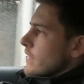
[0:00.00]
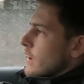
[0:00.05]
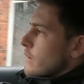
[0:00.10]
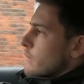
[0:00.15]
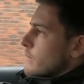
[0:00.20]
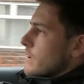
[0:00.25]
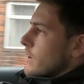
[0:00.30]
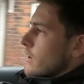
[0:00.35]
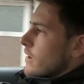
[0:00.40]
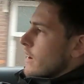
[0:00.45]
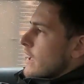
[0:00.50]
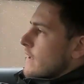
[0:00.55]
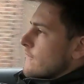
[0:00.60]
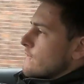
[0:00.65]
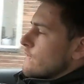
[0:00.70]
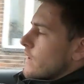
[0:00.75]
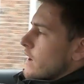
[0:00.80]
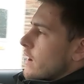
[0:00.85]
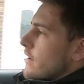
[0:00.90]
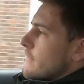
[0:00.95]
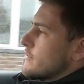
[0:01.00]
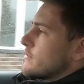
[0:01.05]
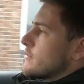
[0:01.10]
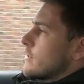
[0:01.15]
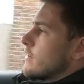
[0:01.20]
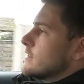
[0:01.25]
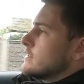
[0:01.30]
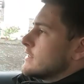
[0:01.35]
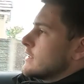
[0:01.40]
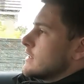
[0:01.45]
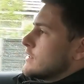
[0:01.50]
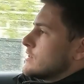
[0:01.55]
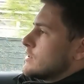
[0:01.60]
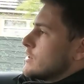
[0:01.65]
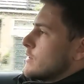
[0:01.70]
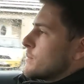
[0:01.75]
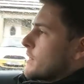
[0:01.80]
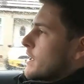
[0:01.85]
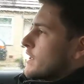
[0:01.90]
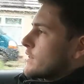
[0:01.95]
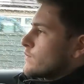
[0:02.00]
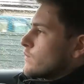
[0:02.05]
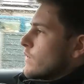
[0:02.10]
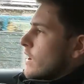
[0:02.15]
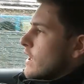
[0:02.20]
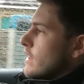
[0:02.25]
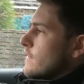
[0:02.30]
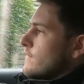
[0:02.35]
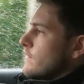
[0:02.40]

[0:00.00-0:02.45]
Now we are a 5-star dealership as well.